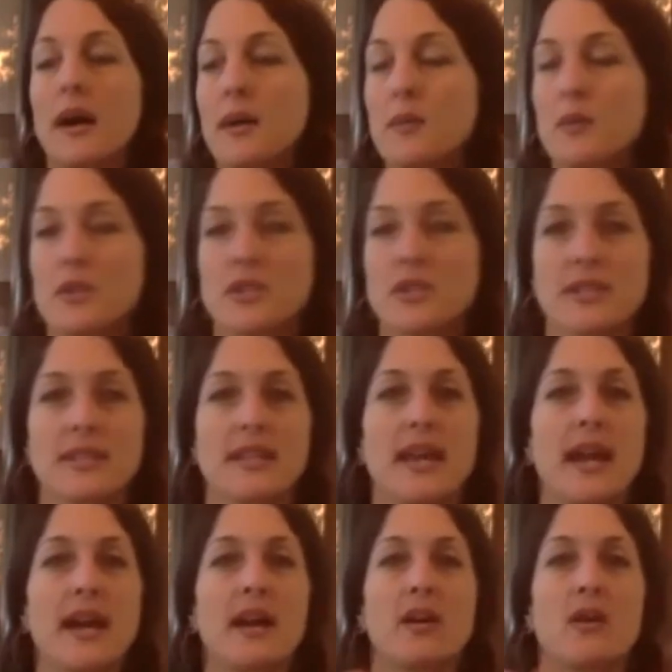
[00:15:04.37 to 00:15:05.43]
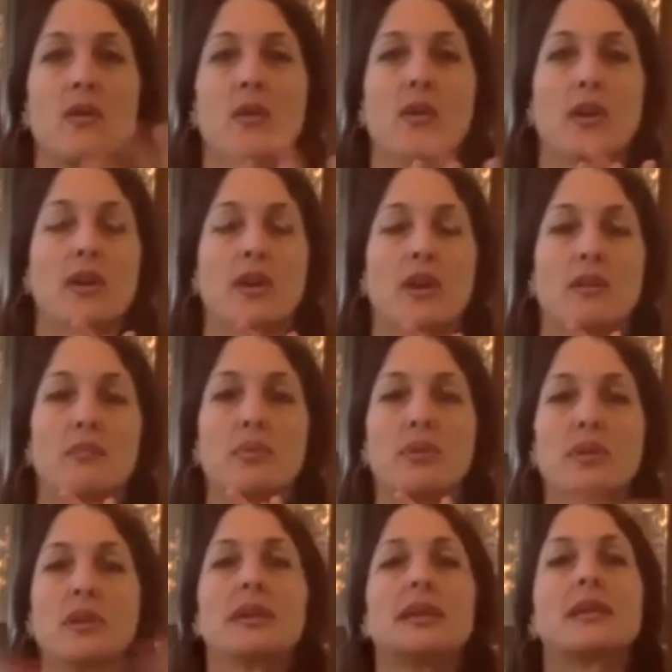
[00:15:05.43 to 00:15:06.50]
which has now
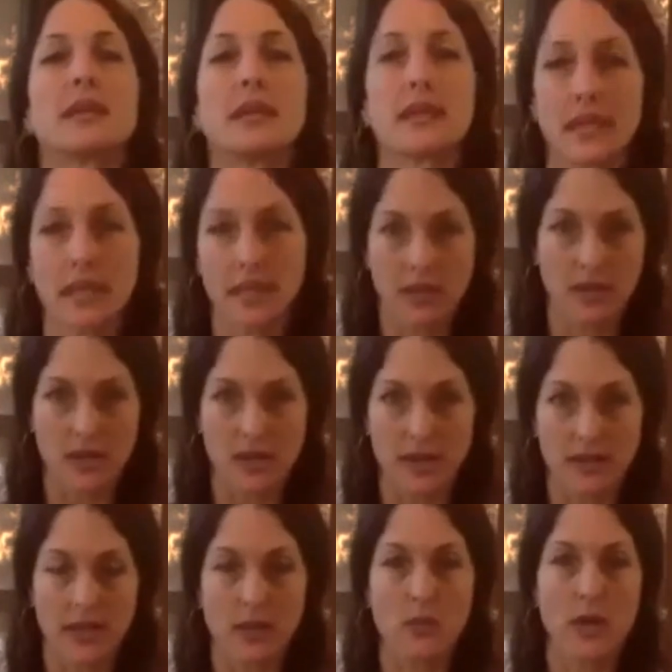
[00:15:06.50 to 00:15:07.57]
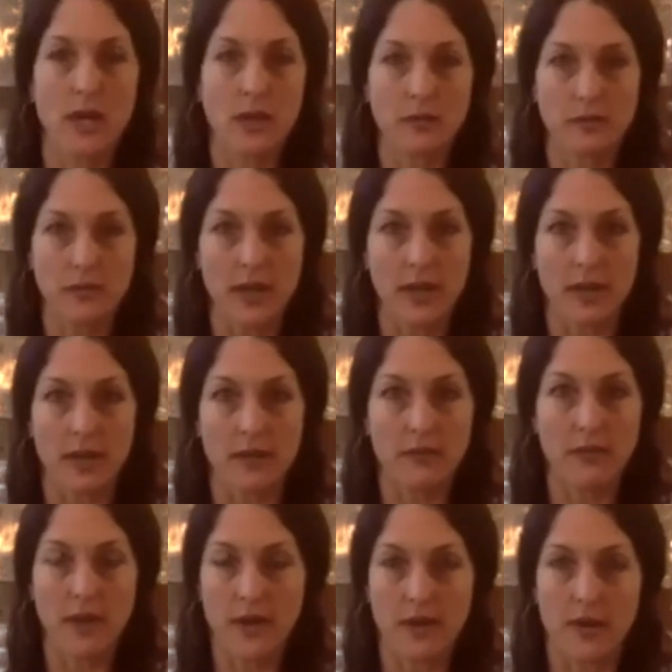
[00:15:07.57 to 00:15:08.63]
completely gone like
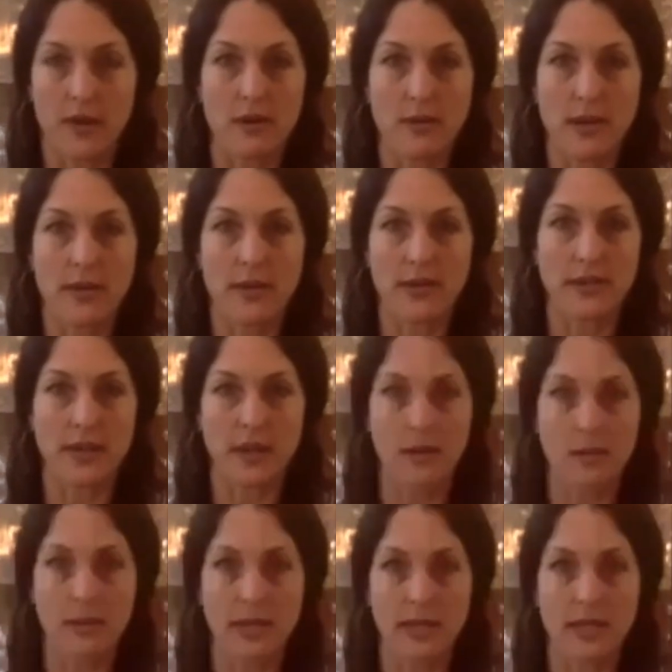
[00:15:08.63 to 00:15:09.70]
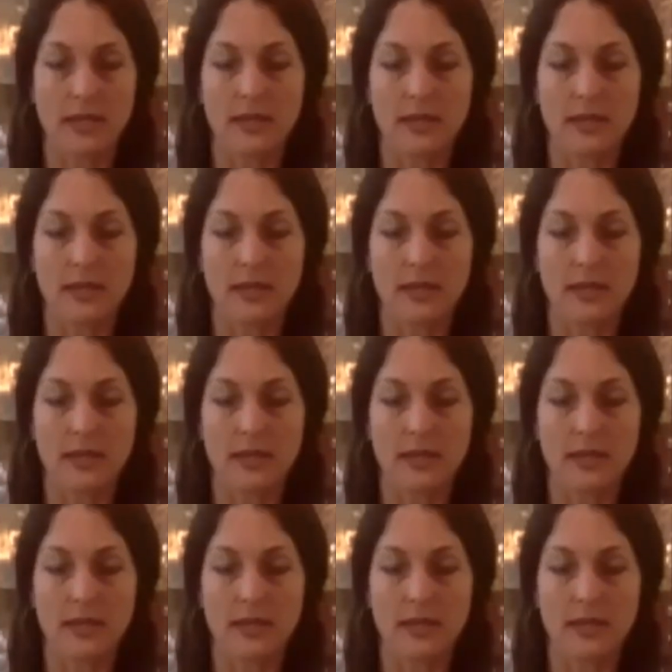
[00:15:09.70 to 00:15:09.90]
wildfire around the entire planet.